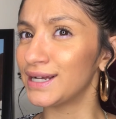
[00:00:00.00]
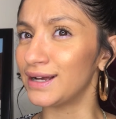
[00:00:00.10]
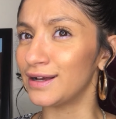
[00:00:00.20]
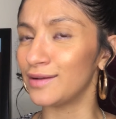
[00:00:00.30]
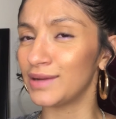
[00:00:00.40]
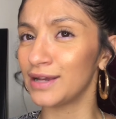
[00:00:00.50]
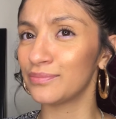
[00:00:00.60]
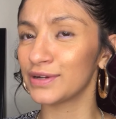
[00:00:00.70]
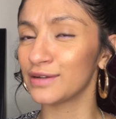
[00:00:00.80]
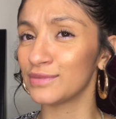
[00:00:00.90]
I
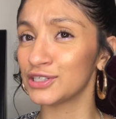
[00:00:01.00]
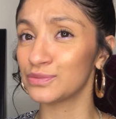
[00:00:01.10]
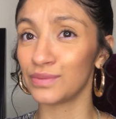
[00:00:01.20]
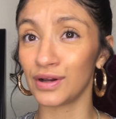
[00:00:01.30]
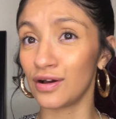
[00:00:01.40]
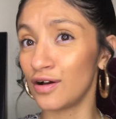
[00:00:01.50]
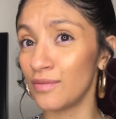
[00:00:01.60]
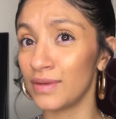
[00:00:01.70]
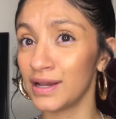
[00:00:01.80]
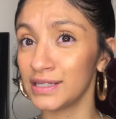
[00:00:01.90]
pretty much bought all
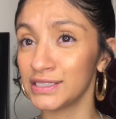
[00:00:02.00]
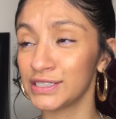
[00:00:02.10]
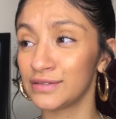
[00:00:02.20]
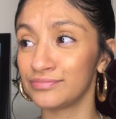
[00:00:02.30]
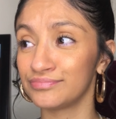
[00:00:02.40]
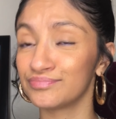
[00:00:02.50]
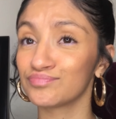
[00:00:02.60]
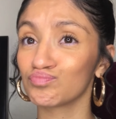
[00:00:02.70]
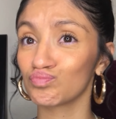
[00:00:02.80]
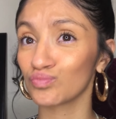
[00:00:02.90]
mine
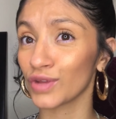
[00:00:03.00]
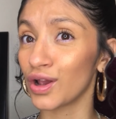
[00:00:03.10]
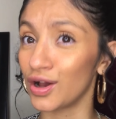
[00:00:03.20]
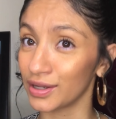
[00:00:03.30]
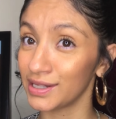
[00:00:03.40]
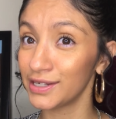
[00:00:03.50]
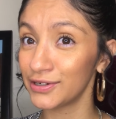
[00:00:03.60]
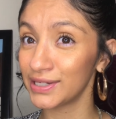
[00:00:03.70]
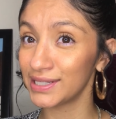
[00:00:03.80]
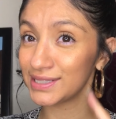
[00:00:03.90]
on
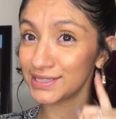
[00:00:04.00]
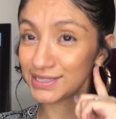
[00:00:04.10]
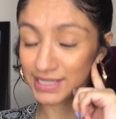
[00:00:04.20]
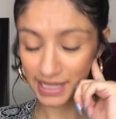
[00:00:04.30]
clearance,